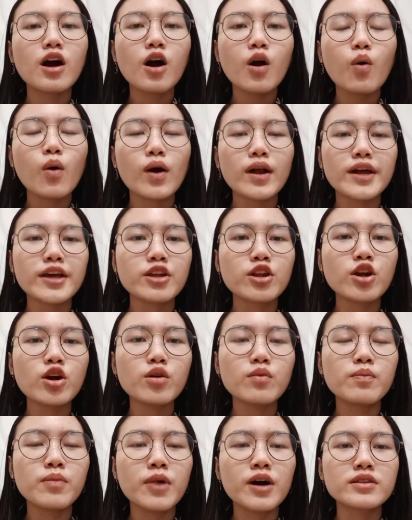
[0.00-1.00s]
What I
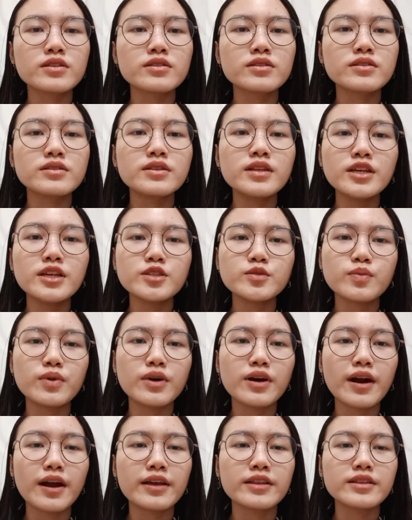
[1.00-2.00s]
know about
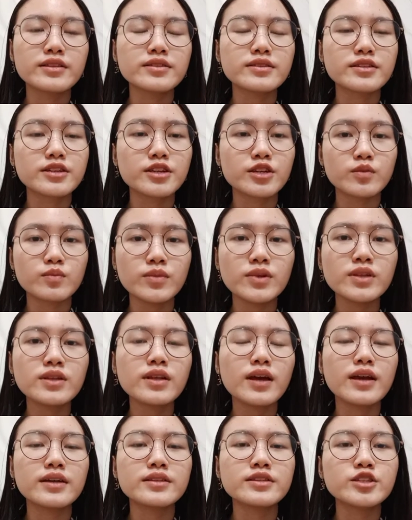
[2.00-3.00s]
disparate treatment
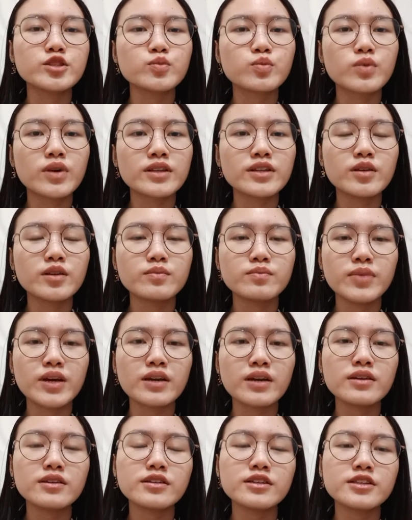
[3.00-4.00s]
and disparate
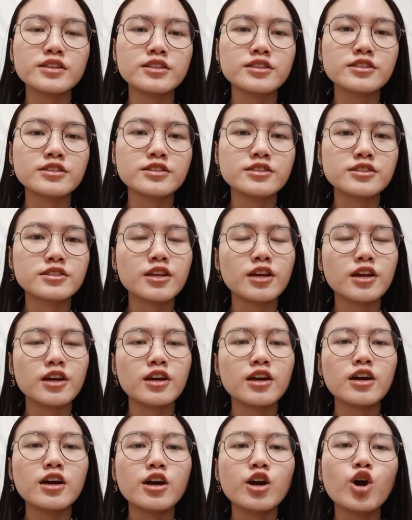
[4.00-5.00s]
impact is
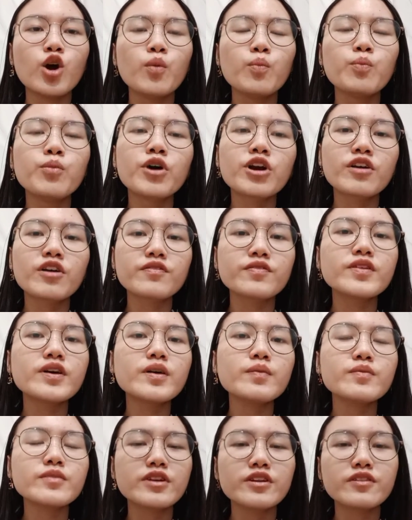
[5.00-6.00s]
both of
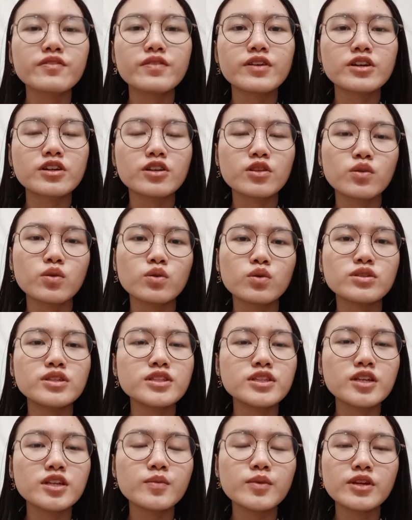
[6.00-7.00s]
them refer to
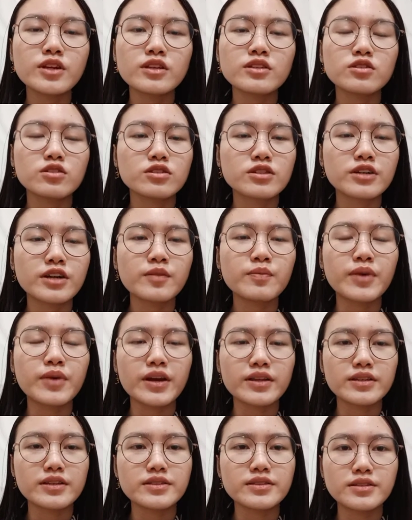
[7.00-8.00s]
discriminatory
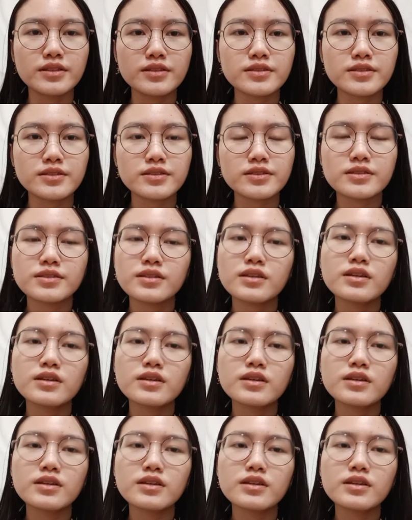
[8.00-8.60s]
practices.